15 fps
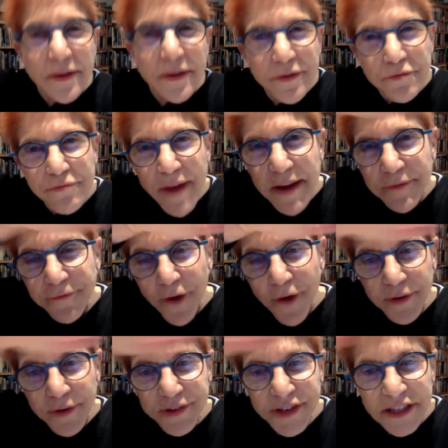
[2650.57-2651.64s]

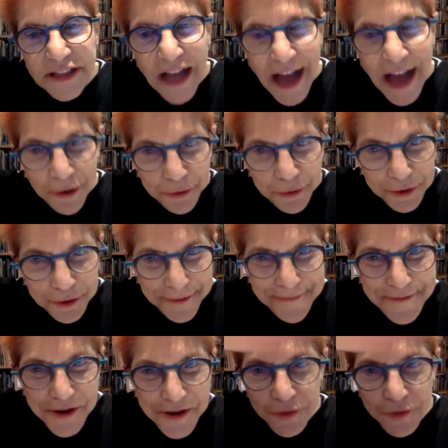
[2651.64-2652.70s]
rainforest cloud,
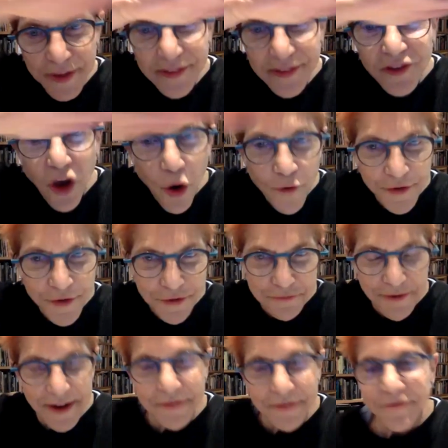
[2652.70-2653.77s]
that's over the
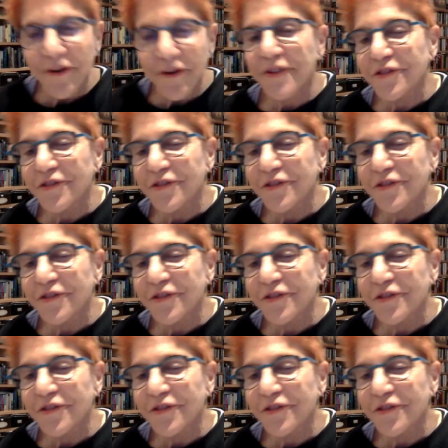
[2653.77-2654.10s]
rainforest.